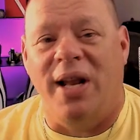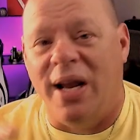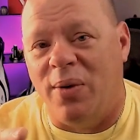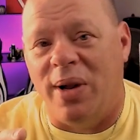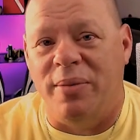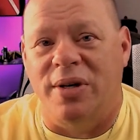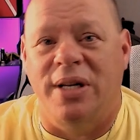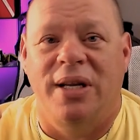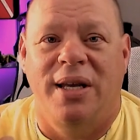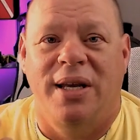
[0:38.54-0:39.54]
If you like what I'm
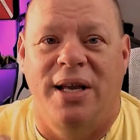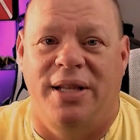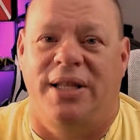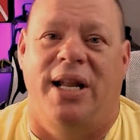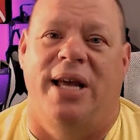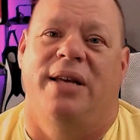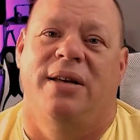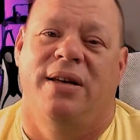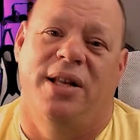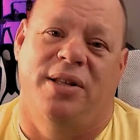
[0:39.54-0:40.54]
doing, hit the
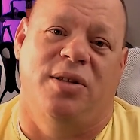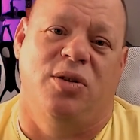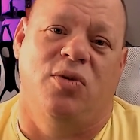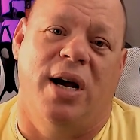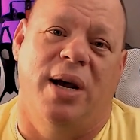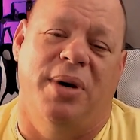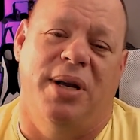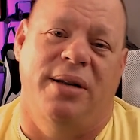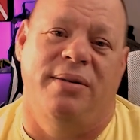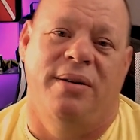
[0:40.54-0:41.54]
like, hit the subscribe
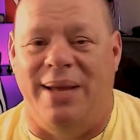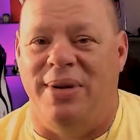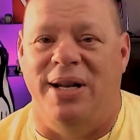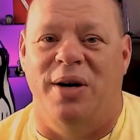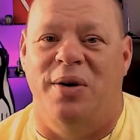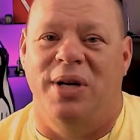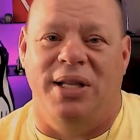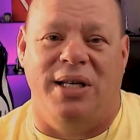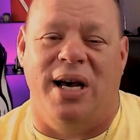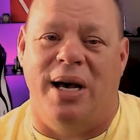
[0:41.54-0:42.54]
button, let me know,
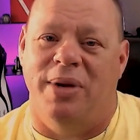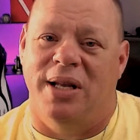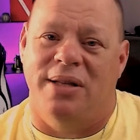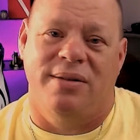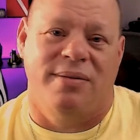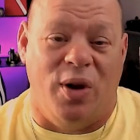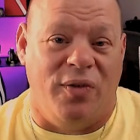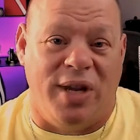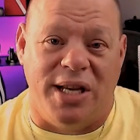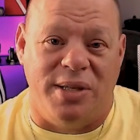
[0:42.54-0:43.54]
hit the comments,
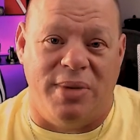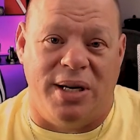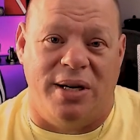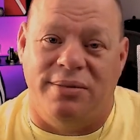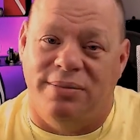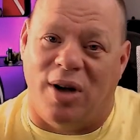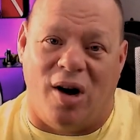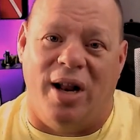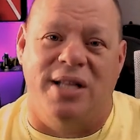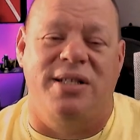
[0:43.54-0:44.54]
notification bell,
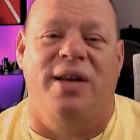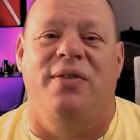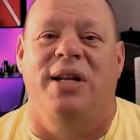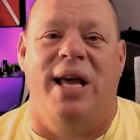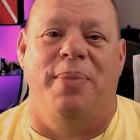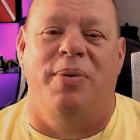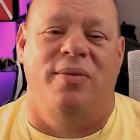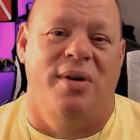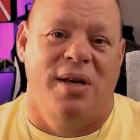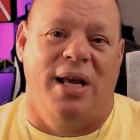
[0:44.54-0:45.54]
all that stuff can
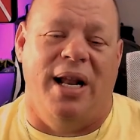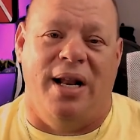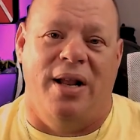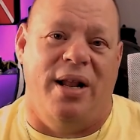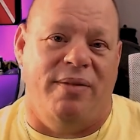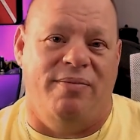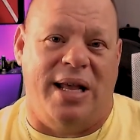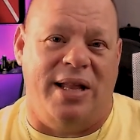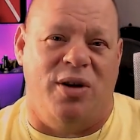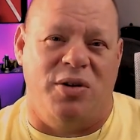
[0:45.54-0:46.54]
happen.
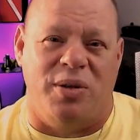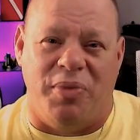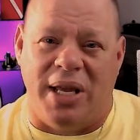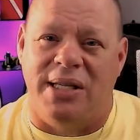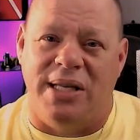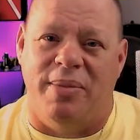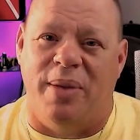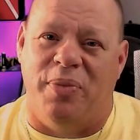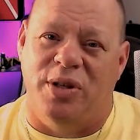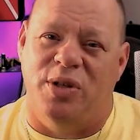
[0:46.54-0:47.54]
And there are some things
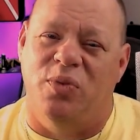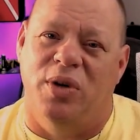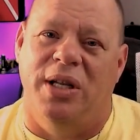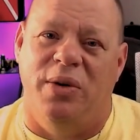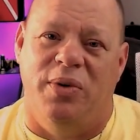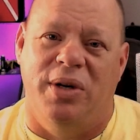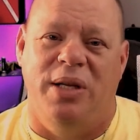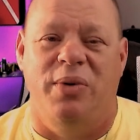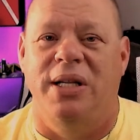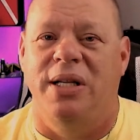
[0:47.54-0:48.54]
coming up that you really,
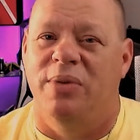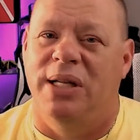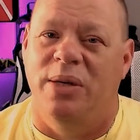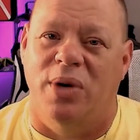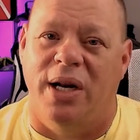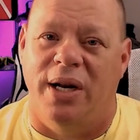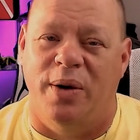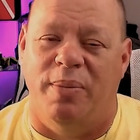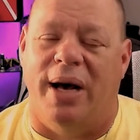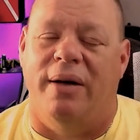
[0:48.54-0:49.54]
really, really, really want to
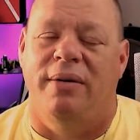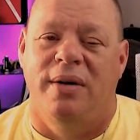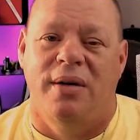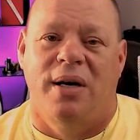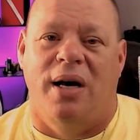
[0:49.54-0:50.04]
know about.